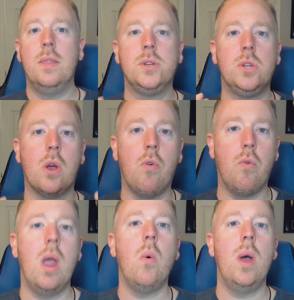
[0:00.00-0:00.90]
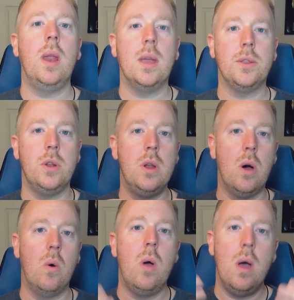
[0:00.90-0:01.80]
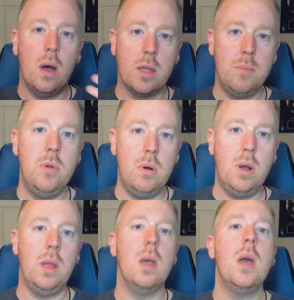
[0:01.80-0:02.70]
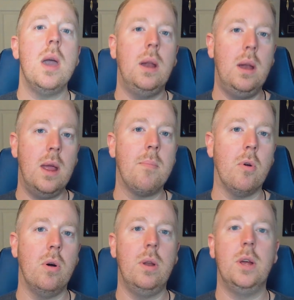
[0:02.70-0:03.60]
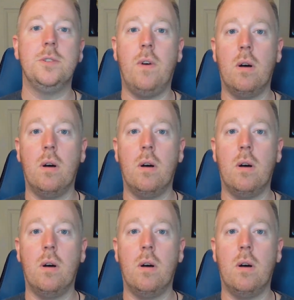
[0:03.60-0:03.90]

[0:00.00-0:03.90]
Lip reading: This is a great way to get to know a community and a neighborhood as